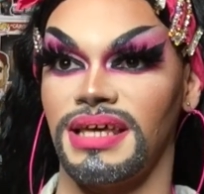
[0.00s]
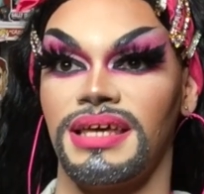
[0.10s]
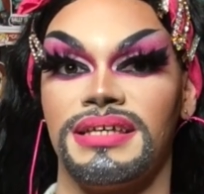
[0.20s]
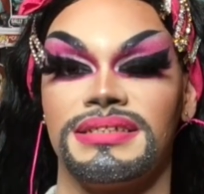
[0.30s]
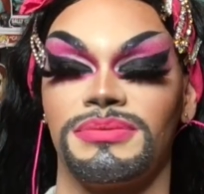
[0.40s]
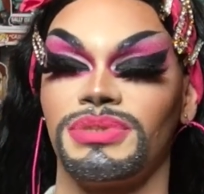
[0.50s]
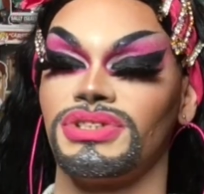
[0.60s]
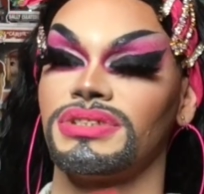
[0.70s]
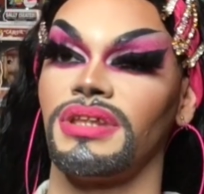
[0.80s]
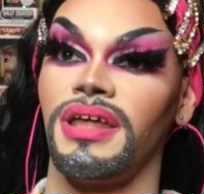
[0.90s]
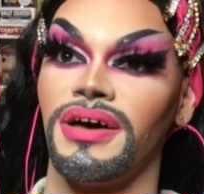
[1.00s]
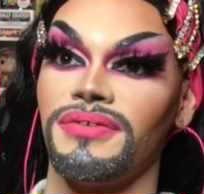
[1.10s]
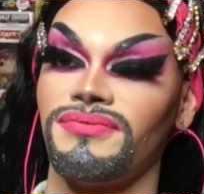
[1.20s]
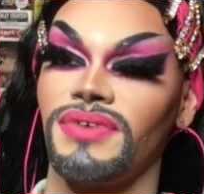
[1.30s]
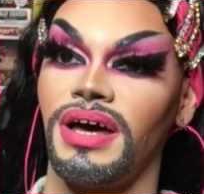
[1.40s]
And we just
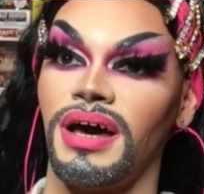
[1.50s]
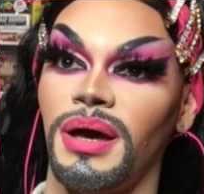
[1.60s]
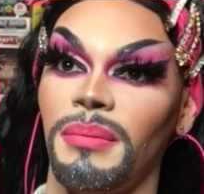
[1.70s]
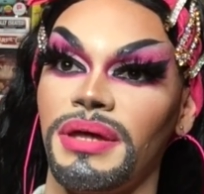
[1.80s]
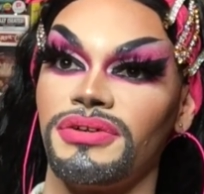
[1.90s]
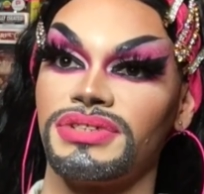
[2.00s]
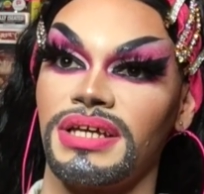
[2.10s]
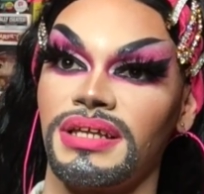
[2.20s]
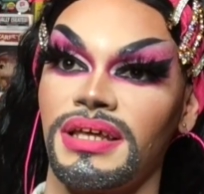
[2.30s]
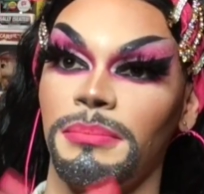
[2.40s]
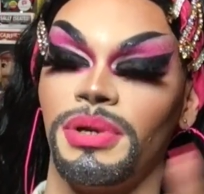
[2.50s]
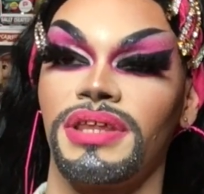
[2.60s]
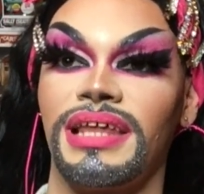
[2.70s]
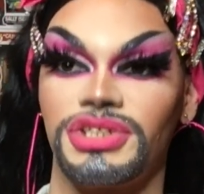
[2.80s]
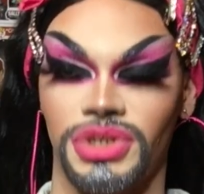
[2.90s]
love um, entertaining and putting
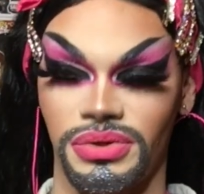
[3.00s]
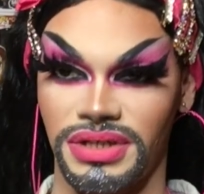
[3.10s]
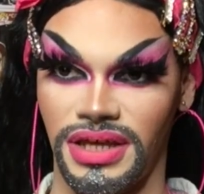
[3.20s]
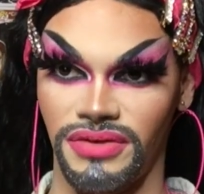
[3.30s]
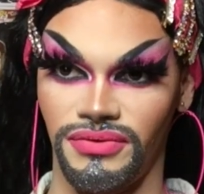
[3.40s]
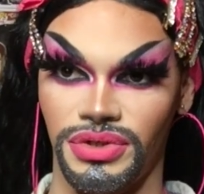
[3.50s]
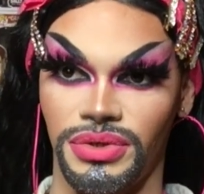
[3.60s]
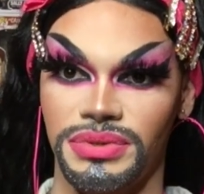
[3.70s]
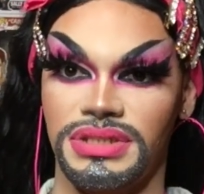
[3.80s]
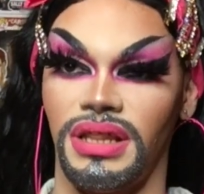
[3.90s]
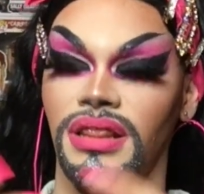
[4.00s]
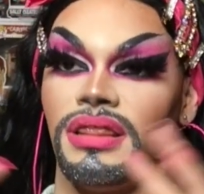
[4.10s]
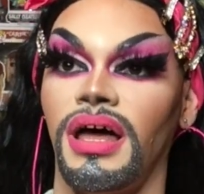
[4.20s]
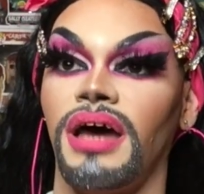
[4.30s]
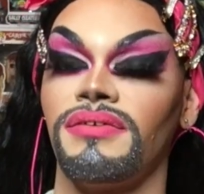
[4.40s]
that show together for you. It's a
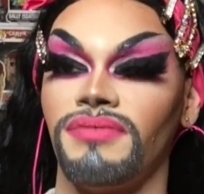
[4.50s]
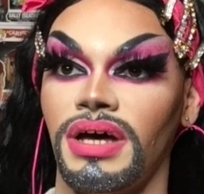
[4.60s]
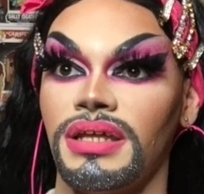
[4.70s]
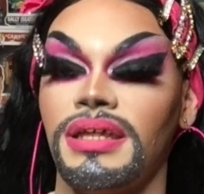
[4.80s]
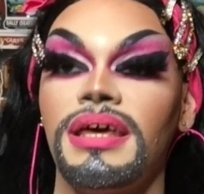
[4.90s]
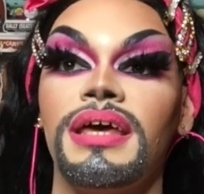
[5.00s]
lot of fun.